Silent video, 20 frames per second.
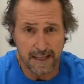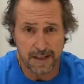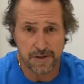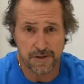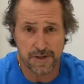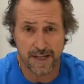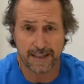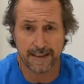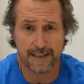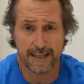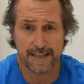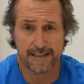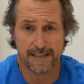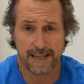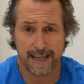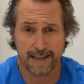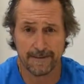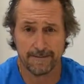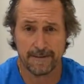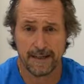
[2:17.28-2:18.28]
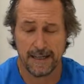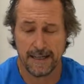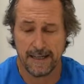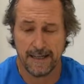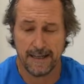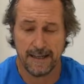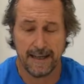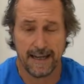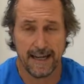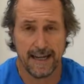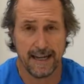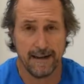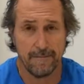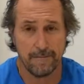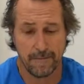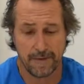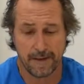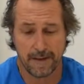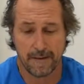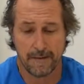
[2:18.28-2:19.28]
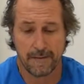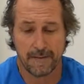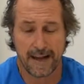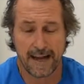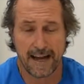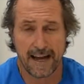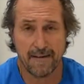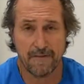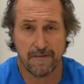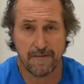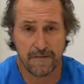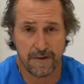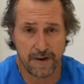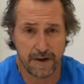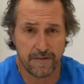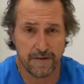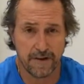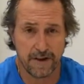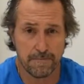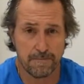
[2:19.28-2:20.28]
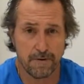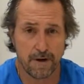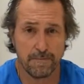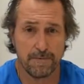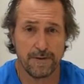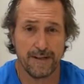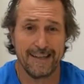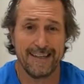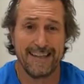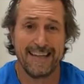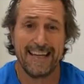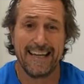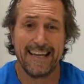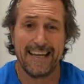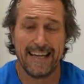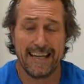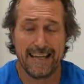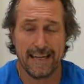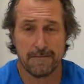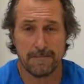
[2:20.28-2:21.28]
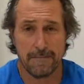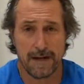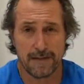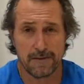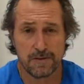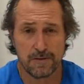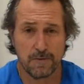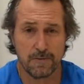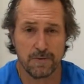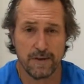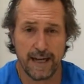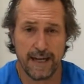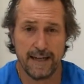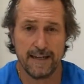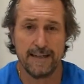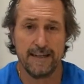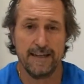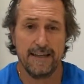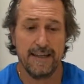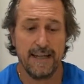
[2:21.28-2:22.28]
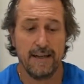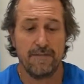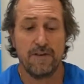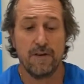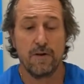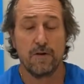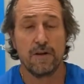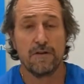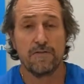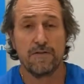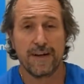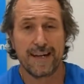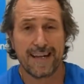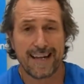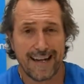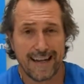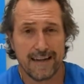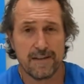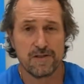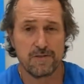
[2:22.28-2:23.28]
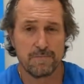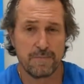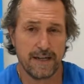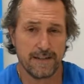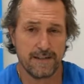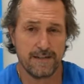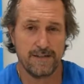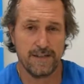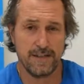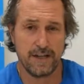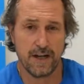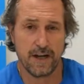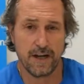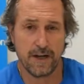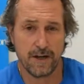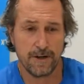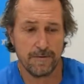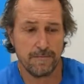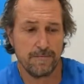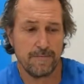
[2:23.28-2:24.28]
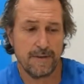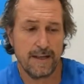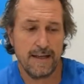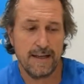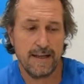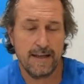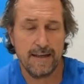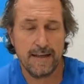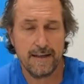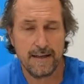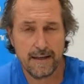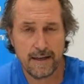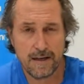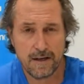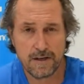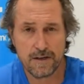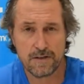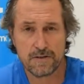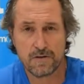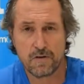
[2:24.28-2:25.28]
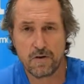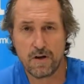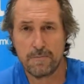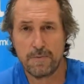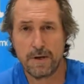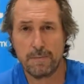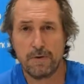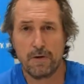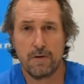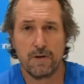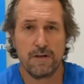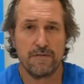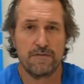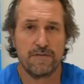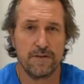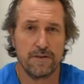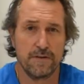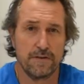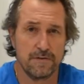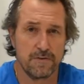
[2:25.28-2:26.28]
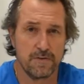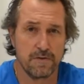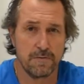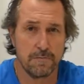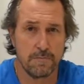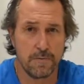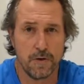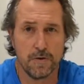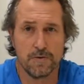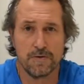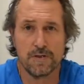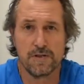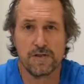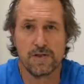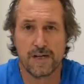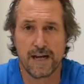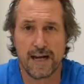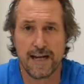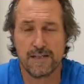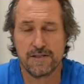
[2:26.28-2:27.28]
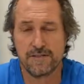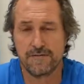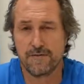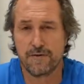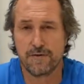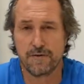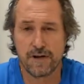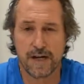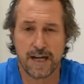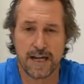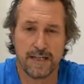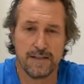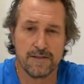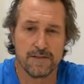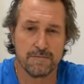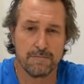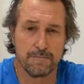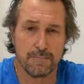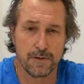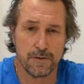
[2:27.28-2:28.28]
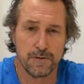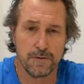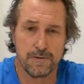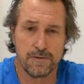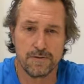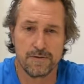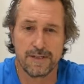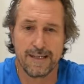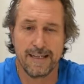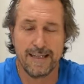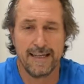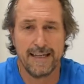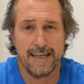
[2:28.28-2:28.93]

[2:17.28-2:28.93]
check these out. They are very, very popular. In amongst all that, if you're looking for color spaces in your home, a lot of the time people are looking for sort of muted shades of greens and blues.